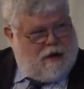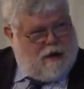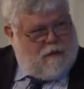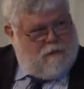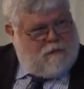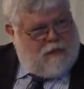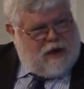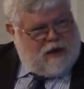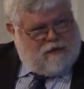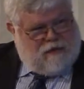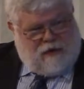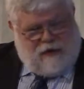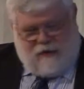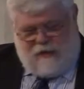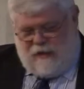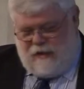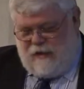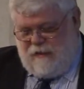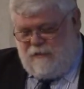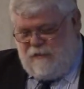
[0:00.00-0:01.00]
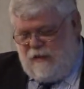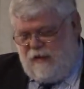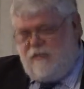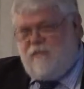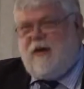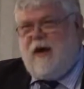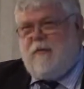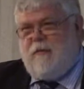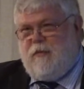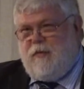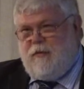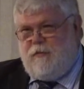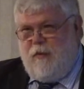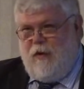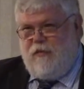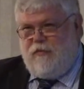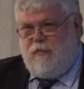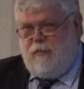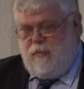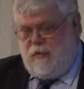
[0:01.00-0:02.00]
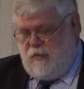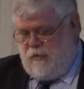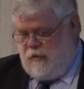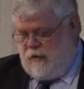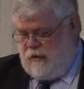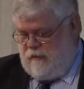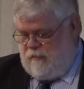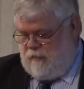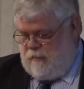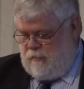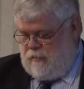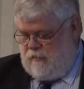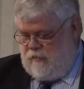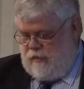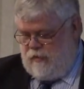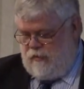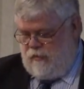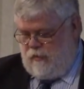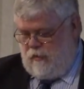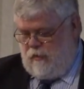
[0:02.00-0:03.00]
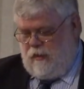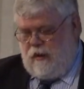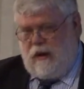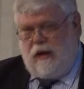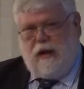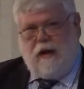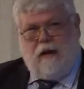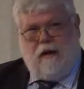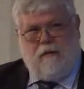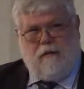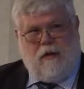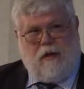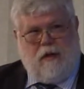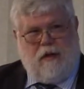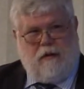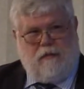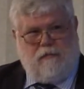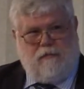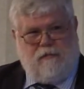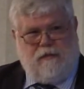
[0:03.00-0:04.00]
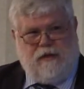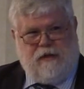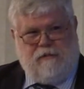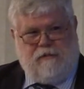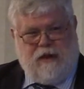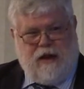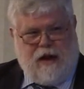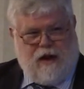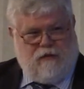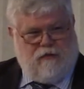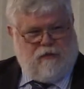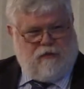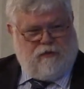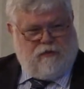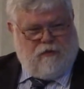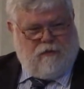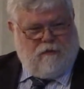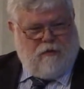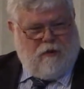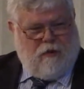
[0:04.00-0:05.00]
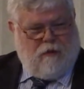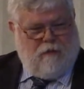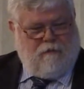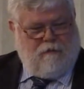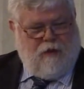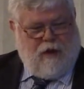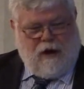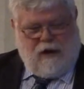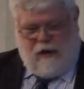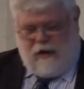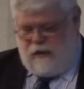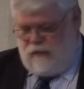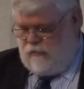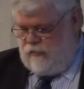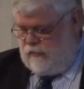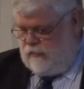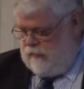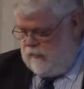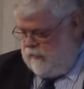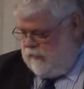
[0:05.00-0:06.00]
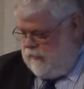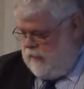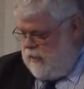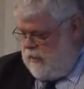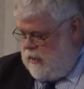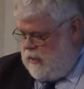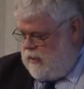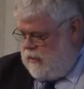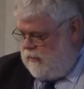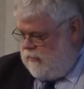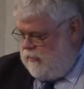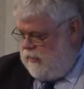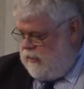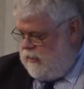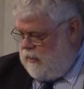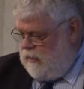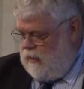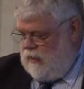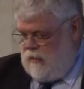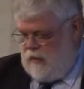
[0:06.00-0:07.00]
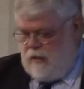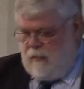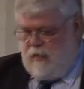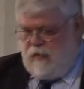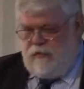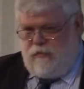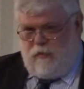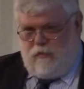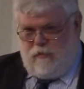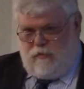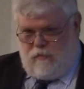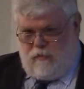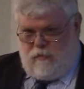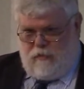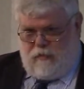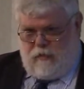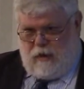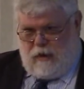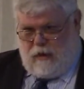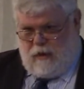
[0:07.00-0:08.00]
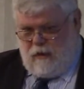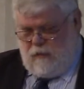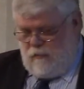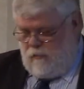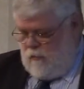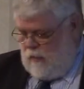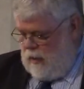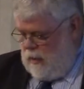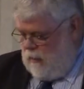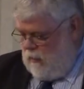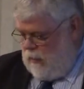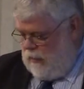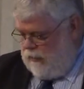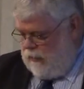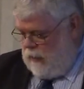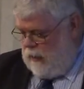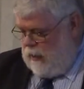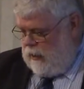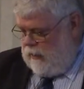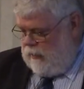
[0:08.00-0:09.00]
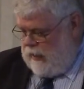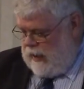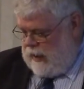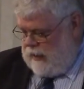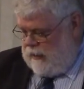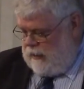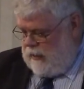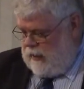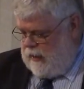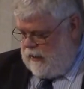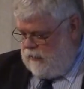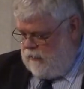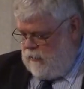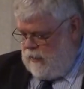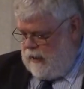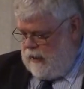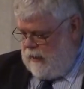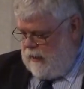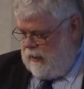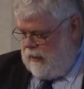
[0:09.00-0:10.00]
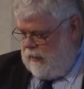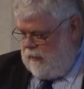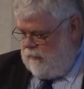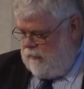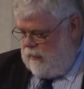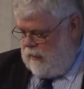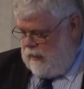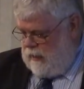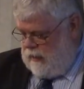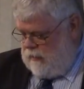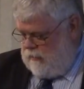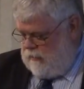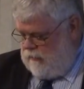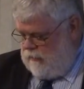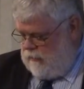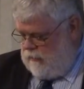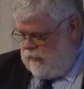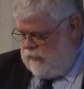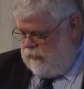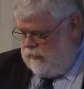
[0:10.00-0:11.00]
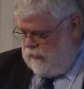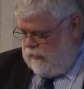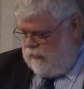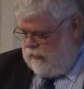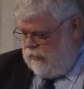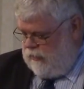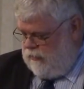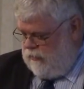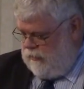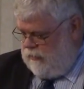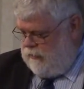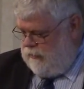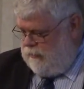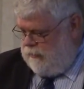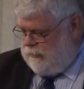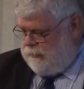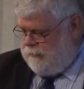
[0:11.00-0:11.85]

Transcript: basically accept responsibility for provincial deviations or violations of CETA agreement. So what's going on in that area is one area of research interest.